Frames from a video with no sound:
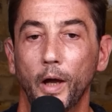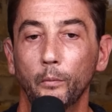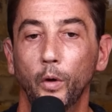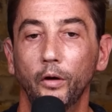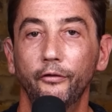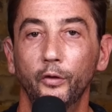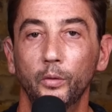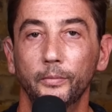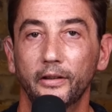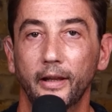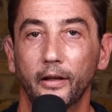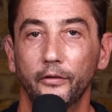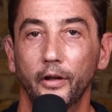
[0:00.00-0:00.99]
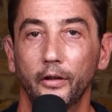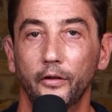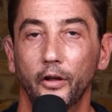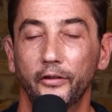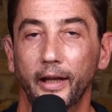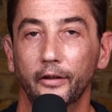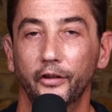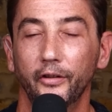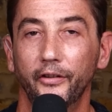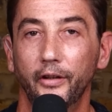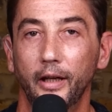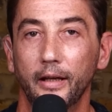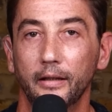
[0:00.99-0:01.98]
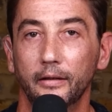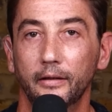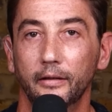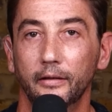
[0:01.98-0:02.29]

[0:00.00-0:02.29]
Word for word: And what form did that, that those actions take?